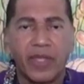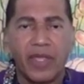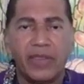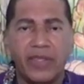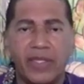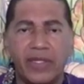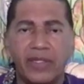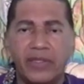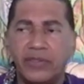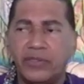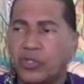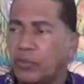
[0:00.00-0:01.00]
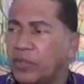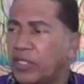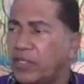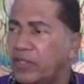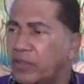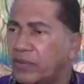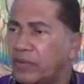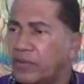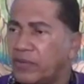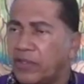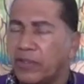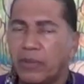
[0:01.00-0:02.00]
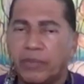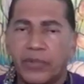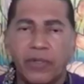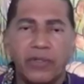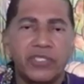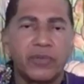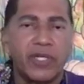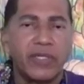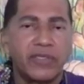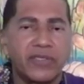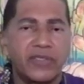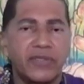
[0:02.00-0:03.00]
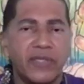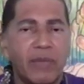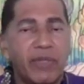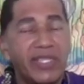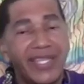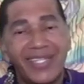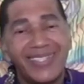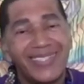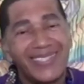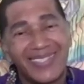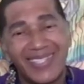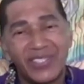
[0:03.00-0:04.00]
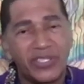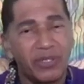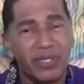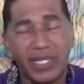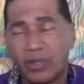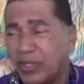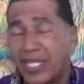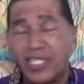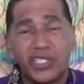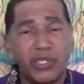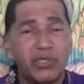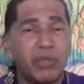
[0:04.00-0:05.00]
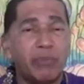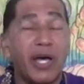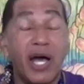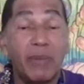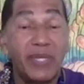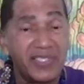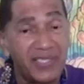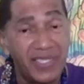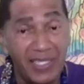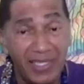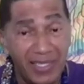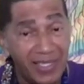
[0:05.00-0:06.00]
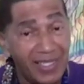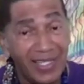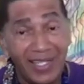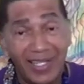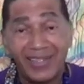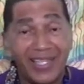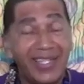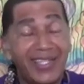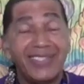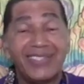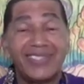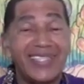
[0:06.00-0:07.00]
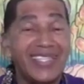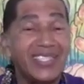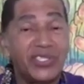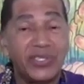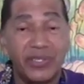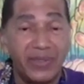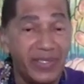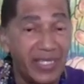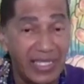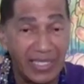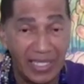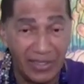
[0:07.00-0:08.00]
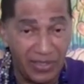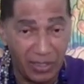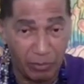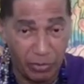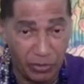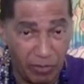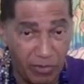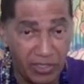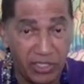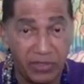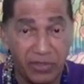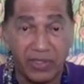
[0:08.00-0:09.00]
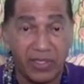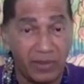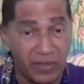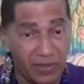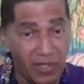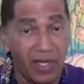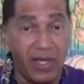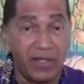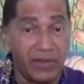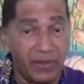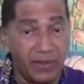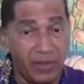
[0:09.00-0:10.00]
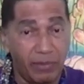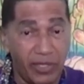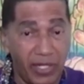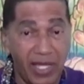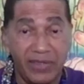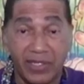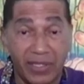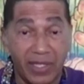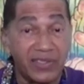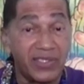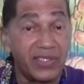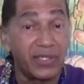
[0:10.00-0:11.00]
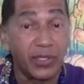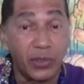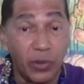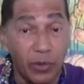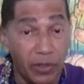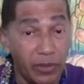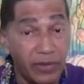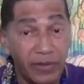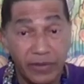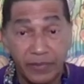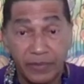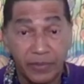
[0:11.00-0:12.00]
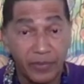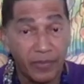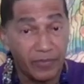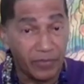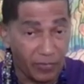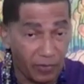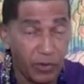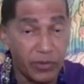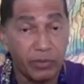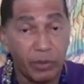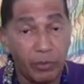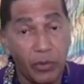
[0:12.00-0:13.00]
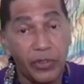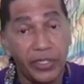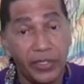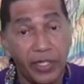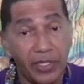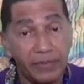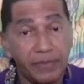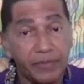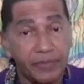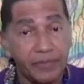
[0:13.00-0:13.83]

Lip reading: And then in Germany, their approach was, I mean, they didn't censor. Like when they showed a bombing scene, they didn't censor anything pretty much. You saw the blood, the guts, and the gore was reported on.